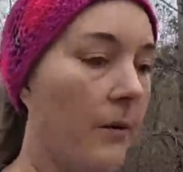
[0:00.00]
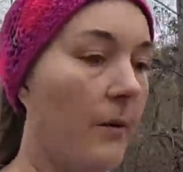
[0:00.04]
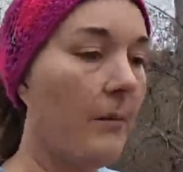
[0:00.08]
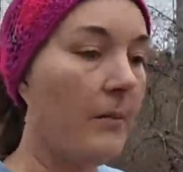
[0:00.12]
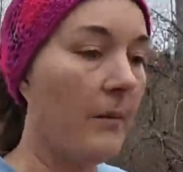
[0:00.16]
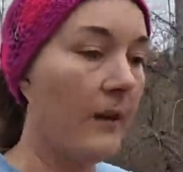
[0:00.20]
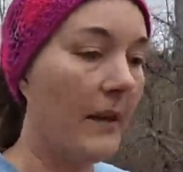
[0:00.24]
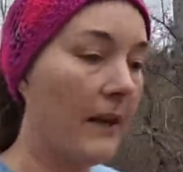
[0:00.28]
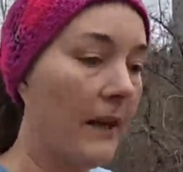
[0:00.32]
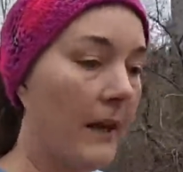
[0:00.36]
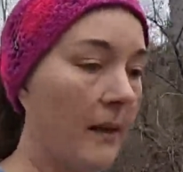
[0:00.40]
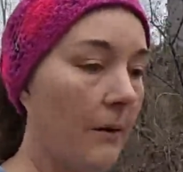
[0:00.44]

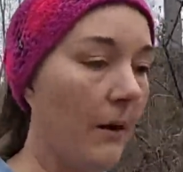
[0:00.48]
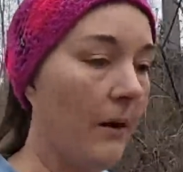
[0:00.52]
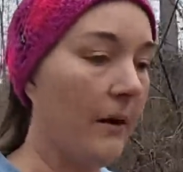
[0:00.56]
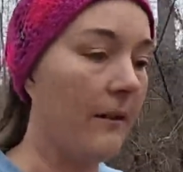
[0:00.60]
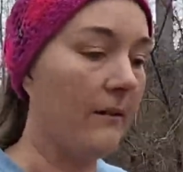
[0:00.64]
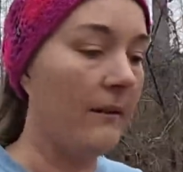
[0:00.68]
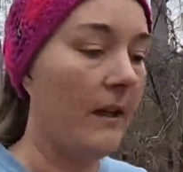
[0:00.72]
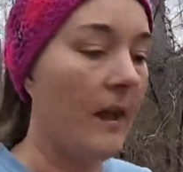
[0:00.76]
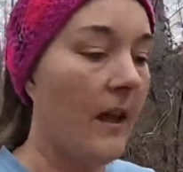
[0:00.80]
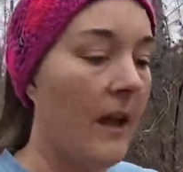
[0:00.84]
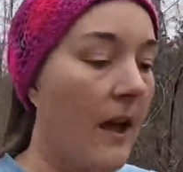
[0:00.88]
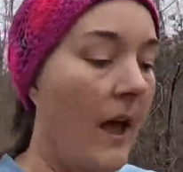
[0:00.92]
But anyways,
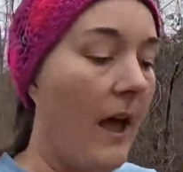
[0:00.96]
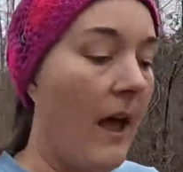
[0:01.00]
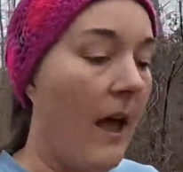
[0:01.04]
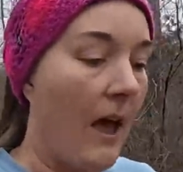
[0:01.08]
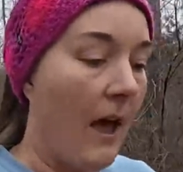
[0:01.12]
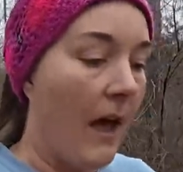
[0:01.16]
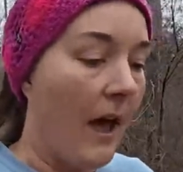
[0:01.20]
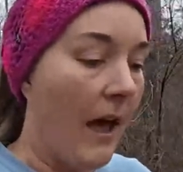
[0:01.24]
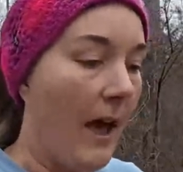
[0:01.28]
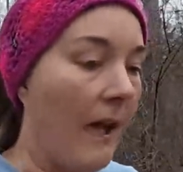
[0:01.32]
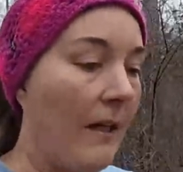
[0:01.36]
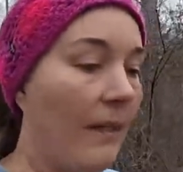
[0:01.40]

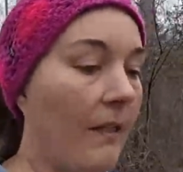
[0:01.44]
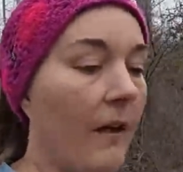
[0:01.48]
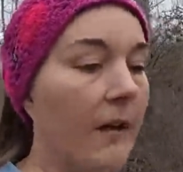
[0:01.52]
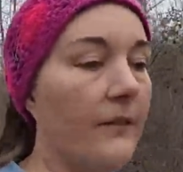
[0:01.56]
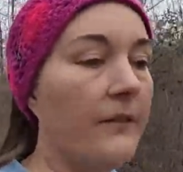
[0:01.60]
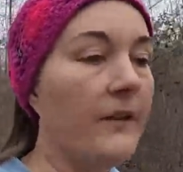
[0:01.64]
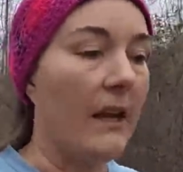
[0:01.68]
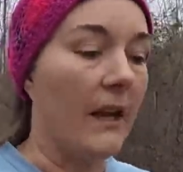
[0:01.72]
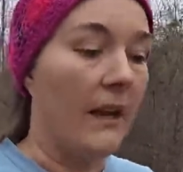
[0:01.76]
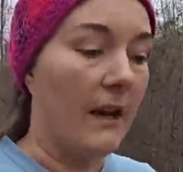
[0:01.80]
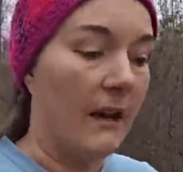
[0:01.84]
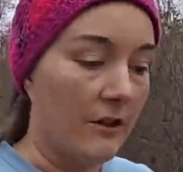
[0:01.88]
I love
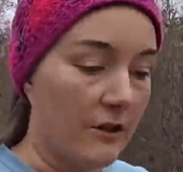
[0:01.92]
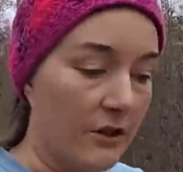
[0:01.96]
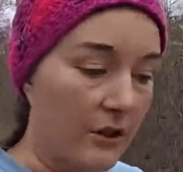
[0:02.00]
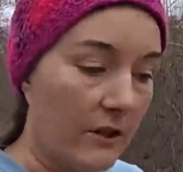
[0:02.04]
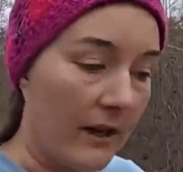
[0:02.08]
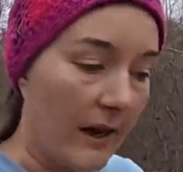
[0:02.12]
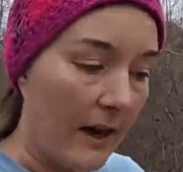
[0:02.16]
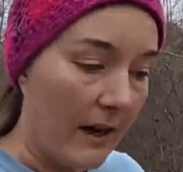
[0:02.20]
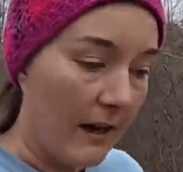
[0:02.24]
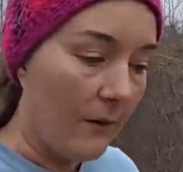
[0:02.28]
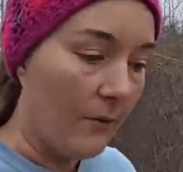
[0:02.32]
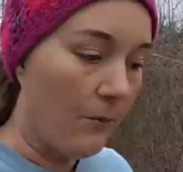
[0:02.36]
to
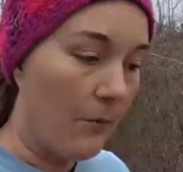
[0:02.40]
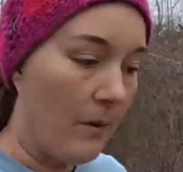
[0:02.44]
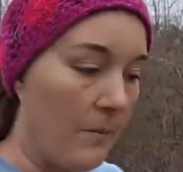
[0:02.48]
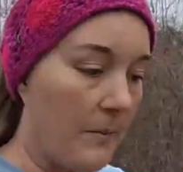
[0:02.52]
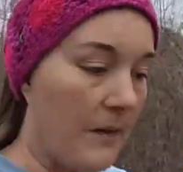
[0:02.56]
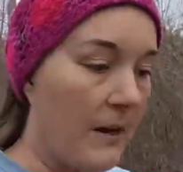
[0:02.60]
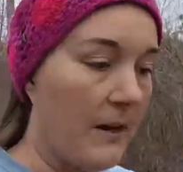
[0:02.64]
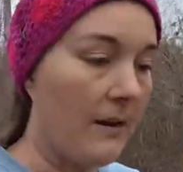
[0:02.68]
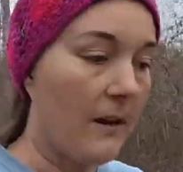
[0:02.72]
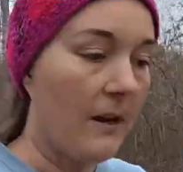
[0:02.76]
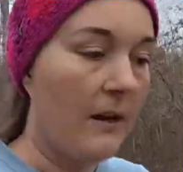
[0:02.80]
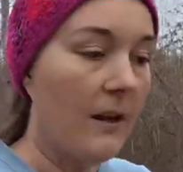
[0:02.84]
educate
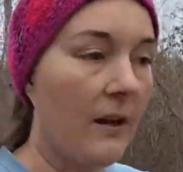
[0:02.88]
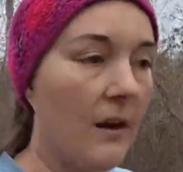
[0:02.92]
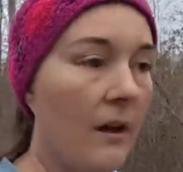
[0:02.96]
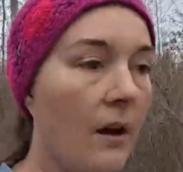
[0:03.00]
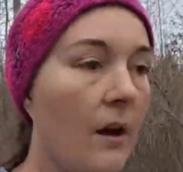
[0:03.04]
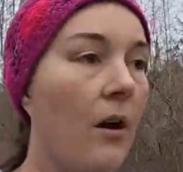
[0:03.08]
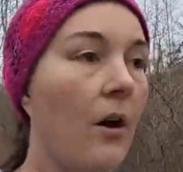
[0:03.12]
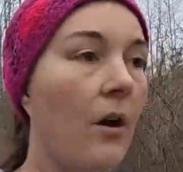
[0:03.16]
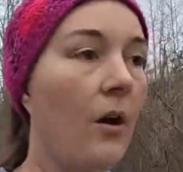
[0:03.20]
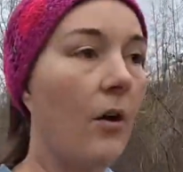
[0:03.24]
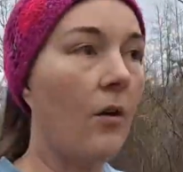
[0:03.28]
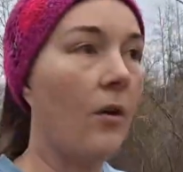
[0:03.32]
women
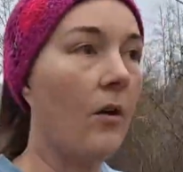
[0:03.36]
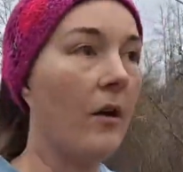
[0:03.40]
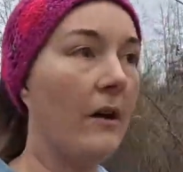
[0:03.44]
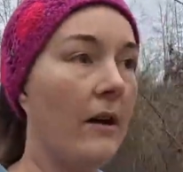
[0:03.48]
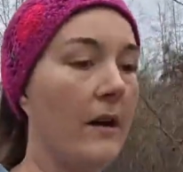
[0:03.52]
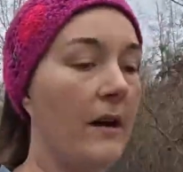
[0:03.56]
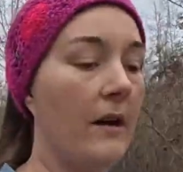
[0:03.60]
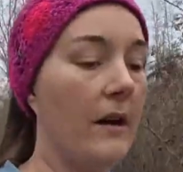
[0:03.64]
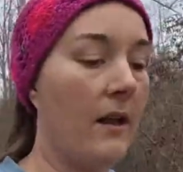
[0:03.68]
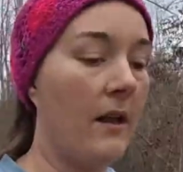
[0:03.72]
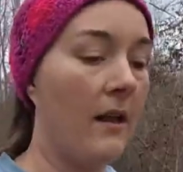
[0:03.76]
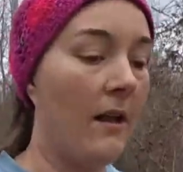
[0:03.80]

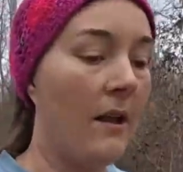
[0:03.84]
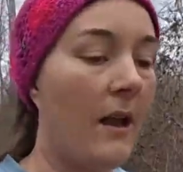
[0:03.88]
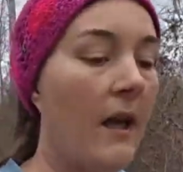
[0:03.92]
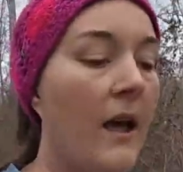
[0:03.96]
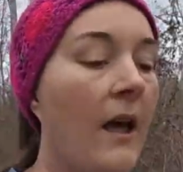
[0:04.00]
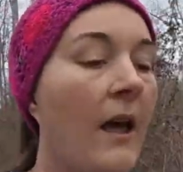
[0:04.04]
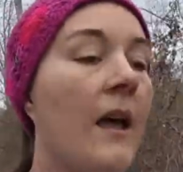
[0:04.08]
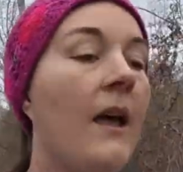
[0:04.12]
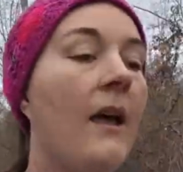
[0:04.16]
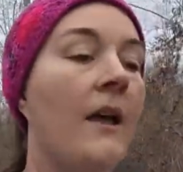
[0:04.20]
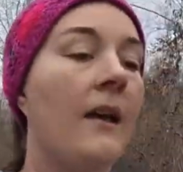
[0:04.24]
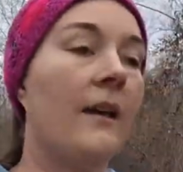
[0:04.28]
on,
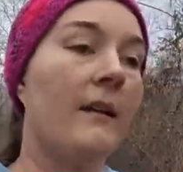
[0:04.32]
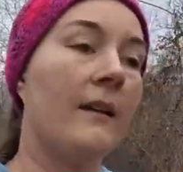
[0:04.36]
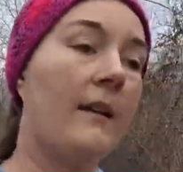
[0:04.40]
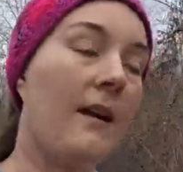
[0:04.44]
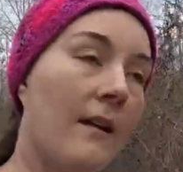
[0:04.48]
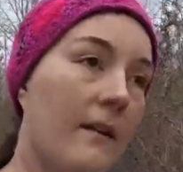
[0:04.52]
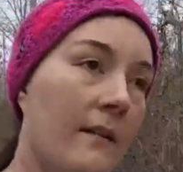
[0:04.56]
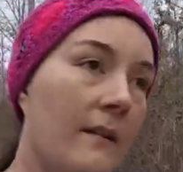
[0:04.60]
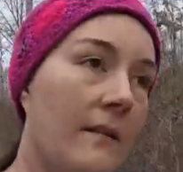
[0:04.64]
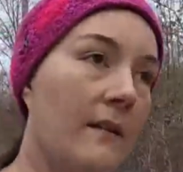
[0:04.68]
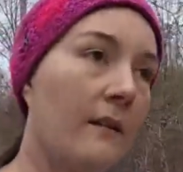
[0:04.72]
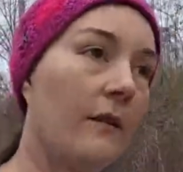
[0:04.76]

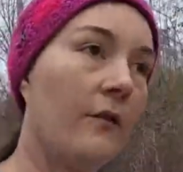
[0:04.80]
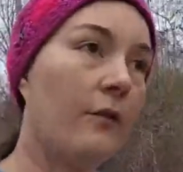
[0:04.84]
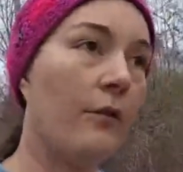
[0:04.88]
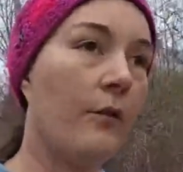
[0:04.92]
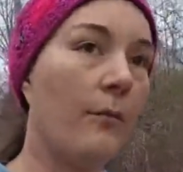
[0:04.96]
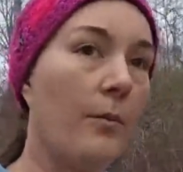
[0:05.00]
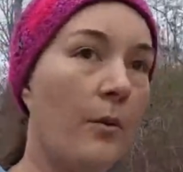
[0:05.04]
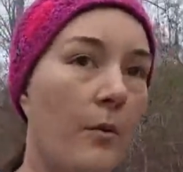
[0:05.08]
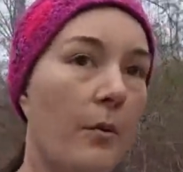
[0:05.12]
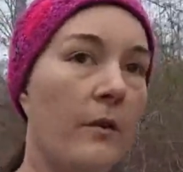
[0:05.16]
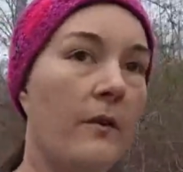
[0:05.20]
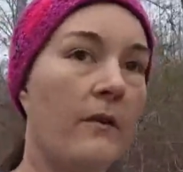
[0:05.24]
yes, this
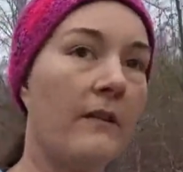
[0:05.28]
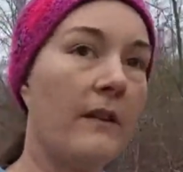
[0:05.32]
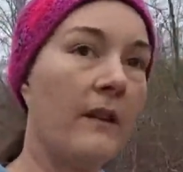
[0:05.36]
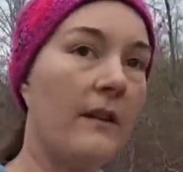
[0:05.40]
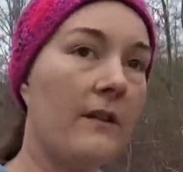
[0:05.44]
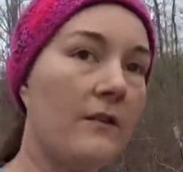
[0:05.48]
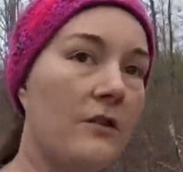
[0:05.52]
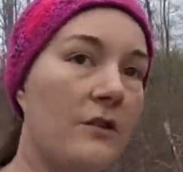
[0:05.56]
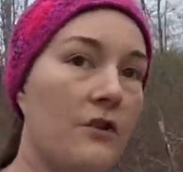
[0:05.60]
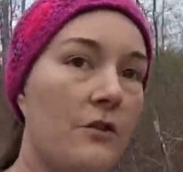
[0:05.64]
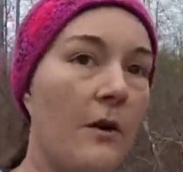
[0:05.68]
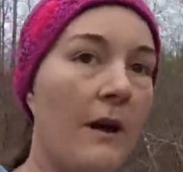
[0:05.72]
report
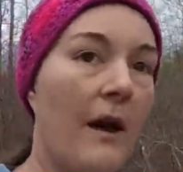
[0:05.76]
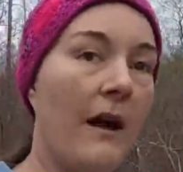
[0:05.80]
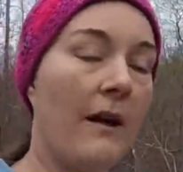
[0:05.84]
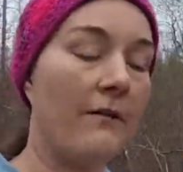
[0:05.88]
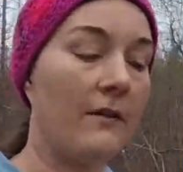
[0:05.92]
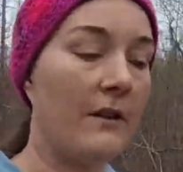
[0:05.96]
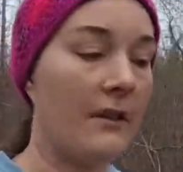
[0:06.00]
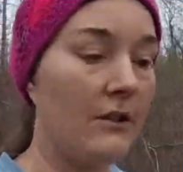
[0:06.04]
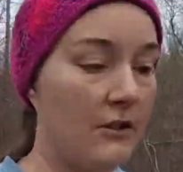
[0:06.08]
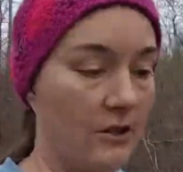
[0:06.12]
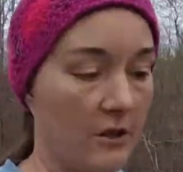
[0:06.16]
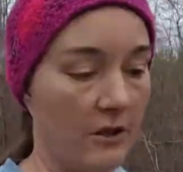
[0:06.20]
says you have
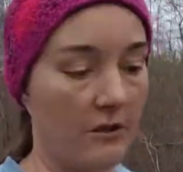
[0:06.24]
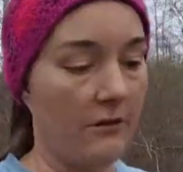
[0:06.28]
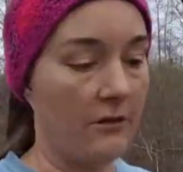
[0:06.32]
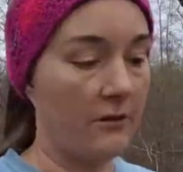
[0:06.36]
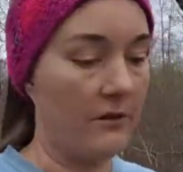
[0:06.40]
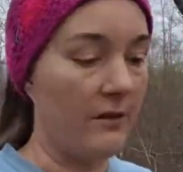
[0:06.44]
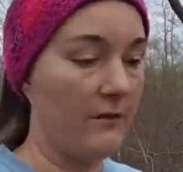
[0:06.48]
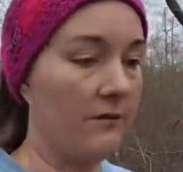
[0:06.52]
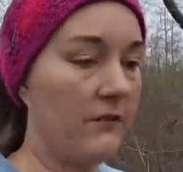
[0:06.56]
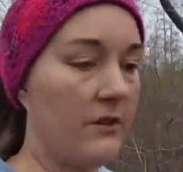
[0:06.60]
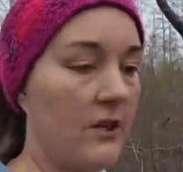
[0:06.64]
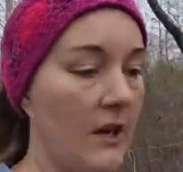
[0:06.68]

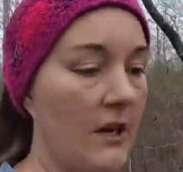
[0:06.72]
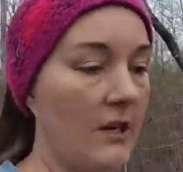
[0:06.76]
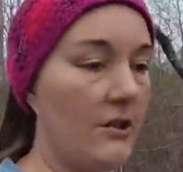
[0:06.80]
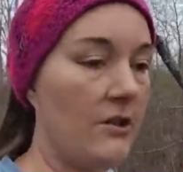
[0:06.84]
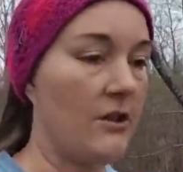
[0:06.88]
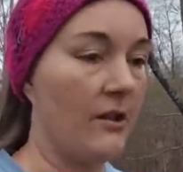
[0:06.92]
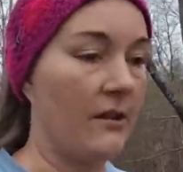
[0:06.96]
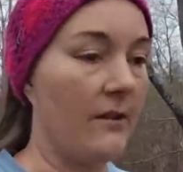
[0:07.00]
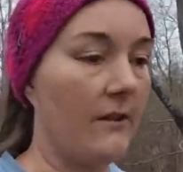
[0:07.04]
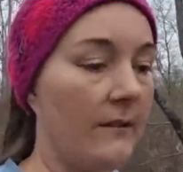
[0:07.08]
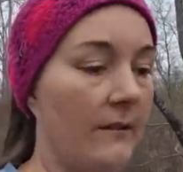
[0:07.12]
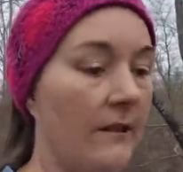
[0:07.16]
degenerative
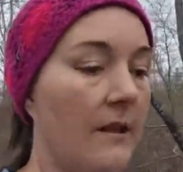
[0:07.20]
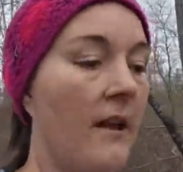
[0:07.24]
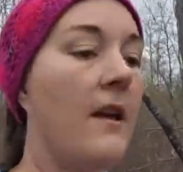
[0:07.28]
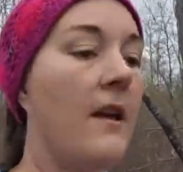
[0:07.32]
changes.